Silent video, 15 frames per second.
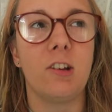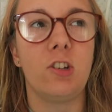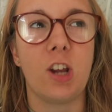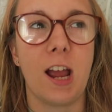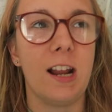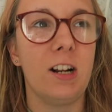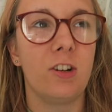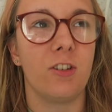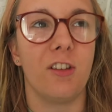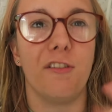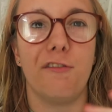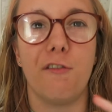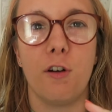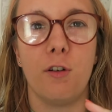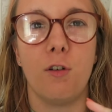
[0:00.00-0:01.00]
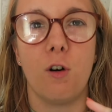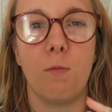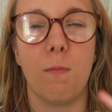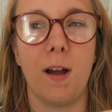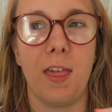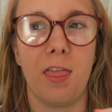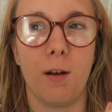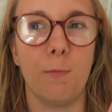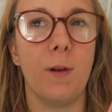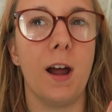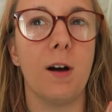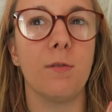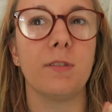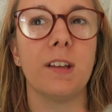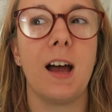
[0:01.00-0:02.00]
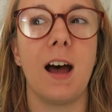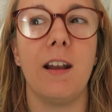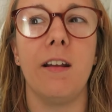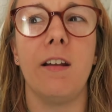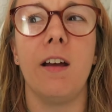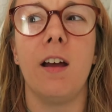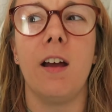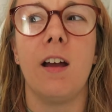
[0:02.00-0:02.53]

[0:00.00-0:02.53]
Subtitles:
change the font on my thumbnails, and